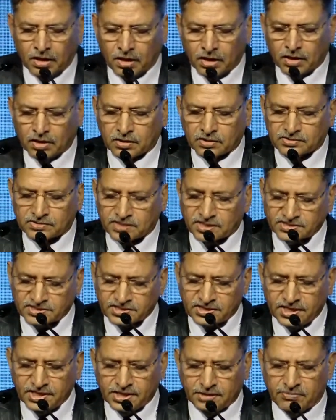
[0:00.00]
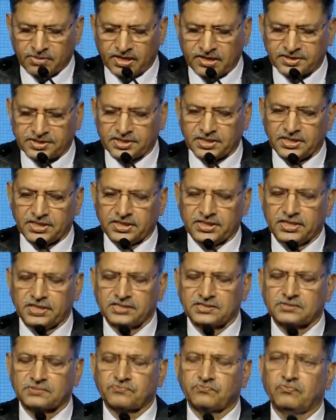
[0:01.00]
Sustainability
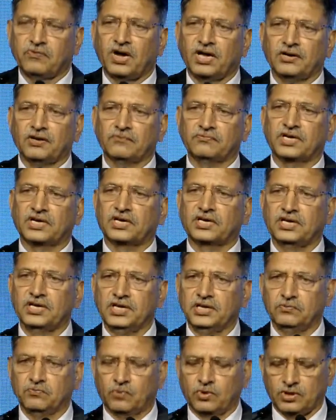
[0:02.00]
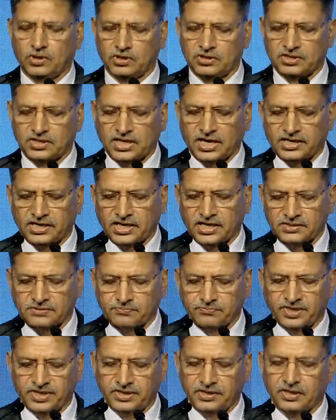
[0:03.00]
is one of the key words that has
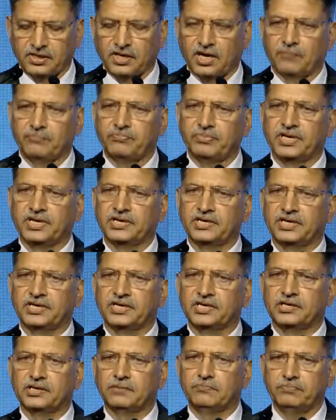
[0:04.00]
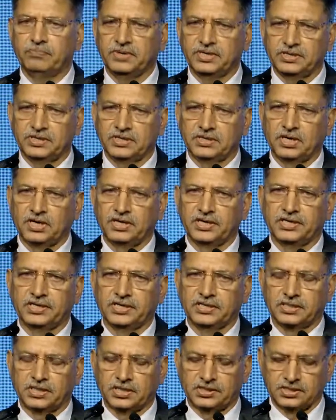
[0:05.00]
been appearing repeatedly
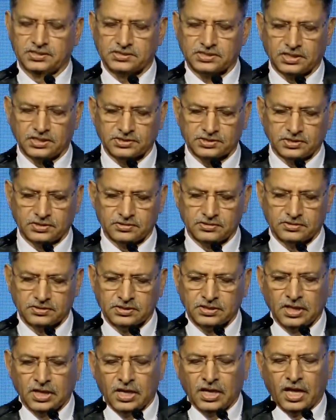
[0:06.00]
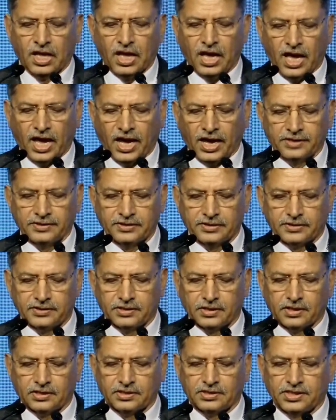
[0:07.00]
in the discussions, and
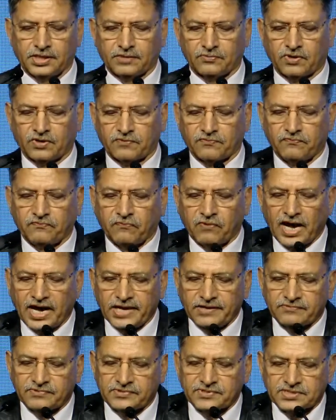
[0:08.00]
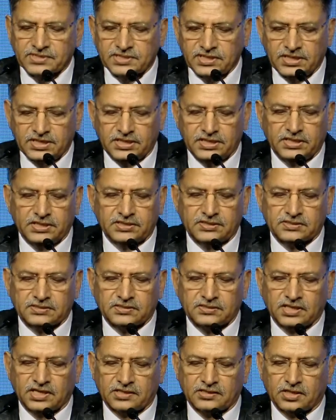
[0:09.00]
there were 5 C's,
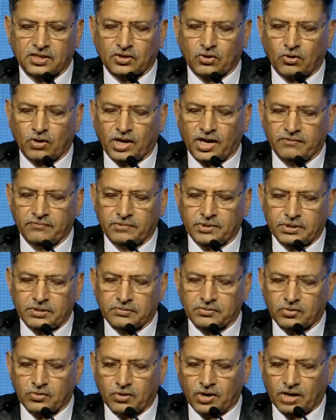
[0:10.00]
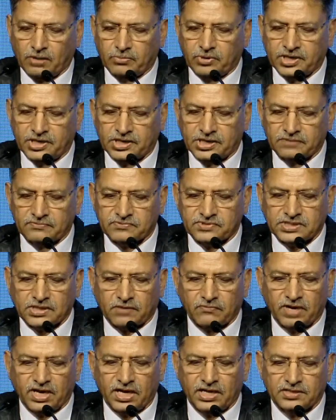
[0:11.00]
that the collaborative
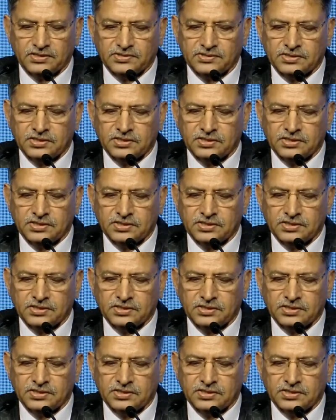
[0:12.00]
surveillance,